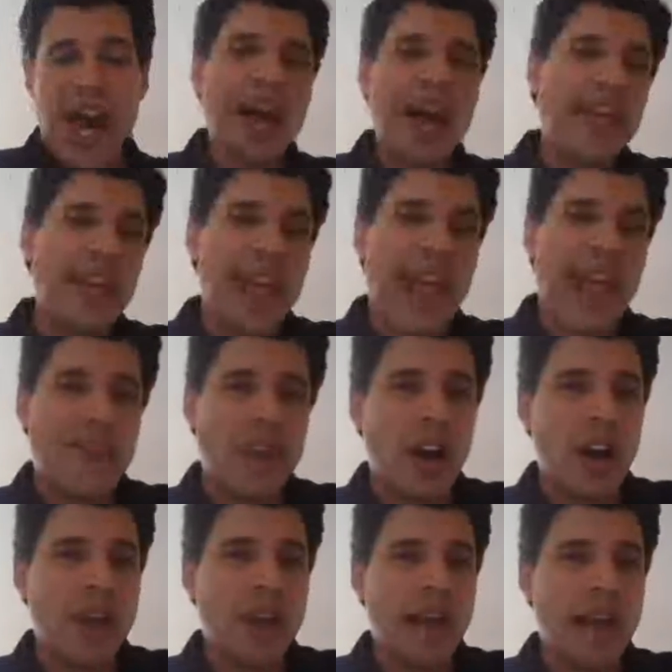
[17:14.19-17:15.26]
I then have a
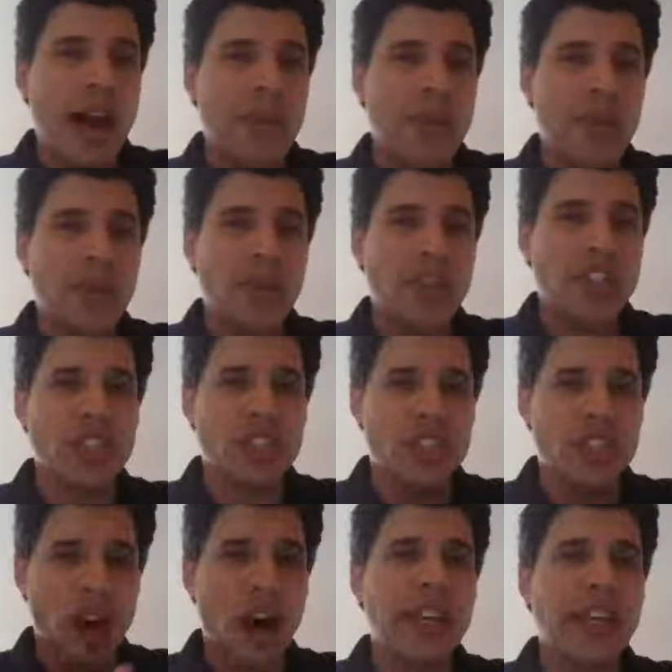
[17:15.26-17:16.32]
hard copy which is
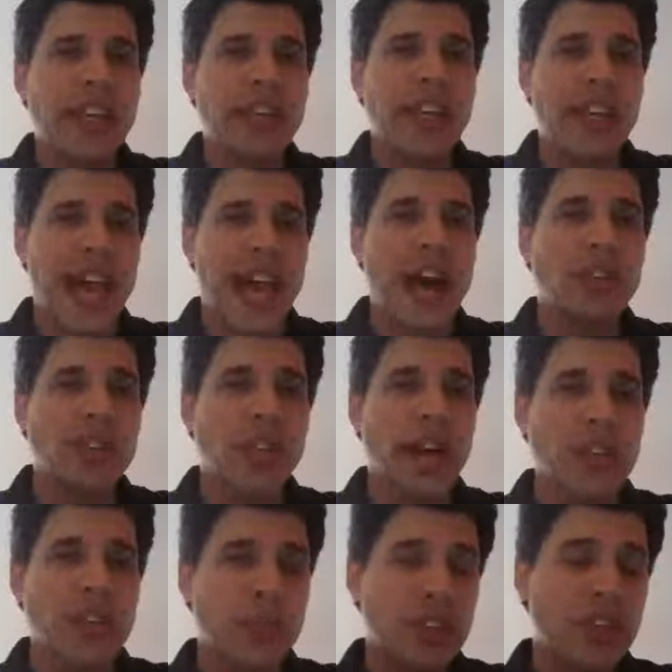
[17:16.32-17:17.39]
dog-eared and
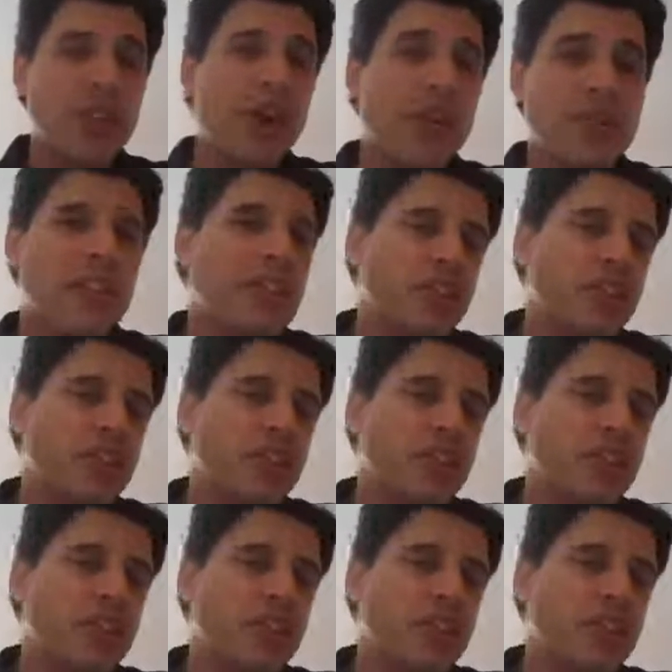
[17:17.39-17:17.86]
outlined with notes,